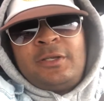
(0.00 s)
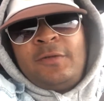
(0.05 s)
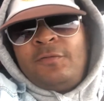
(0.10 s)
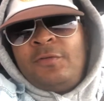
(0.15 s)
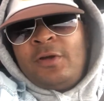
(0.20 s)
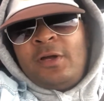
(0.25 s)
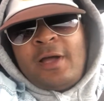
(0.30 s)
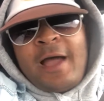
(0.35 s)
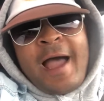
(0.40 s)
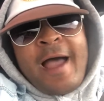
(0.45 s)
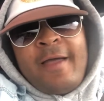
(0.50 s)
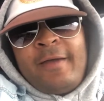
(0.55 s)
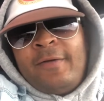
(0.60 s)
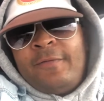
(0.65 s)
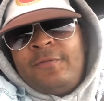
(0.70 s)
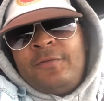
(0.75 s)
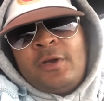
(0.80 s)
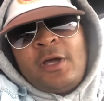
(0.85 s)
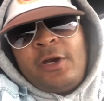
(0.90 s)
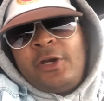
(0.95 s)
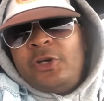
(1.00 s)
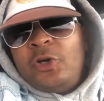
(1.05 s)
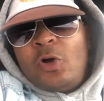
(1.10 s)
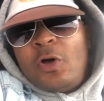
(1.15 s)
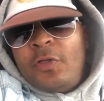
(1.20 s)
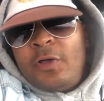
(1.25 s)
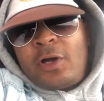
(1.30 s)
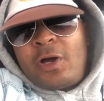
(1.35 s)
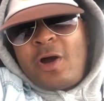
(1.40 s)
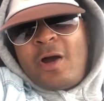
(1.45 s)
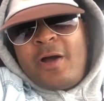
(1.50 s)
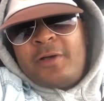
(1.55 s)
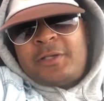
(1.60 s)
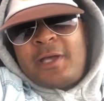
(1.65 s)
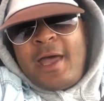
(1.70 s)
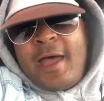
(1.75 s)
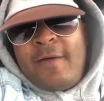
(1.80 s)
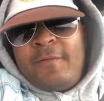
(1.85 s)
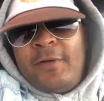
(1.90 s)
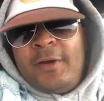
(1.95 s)
If none of your other cars
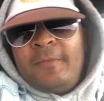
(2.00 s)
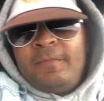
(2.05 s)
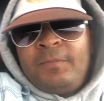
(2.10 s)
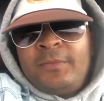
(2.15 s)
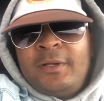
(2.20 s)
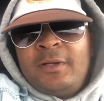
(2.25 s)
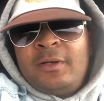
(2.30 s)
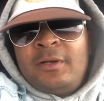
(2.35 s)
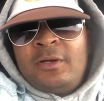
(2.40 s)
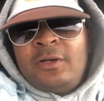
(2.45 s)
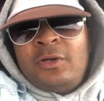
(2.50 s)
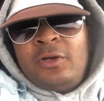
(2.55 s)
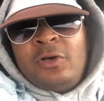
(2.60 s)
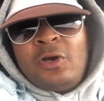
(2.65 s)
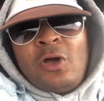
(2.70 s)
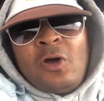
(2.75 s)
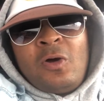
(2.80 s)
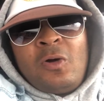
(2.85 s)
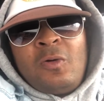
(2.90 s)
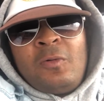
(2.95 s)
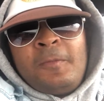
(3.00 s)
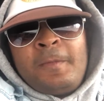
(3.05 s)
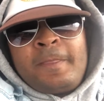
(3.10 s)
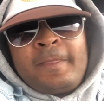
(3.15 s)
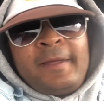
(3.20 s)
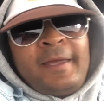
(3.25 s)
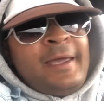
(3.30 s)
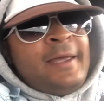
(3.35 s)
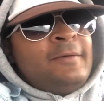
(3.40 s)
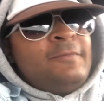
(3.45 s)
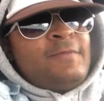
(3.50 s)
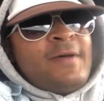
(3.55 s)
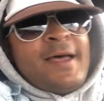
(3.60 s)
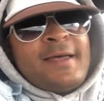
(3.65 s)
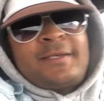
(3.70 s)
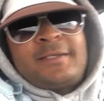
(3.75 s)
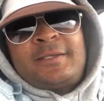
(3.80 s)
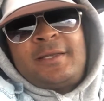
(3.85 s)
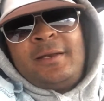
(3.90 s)
have it, you know, invest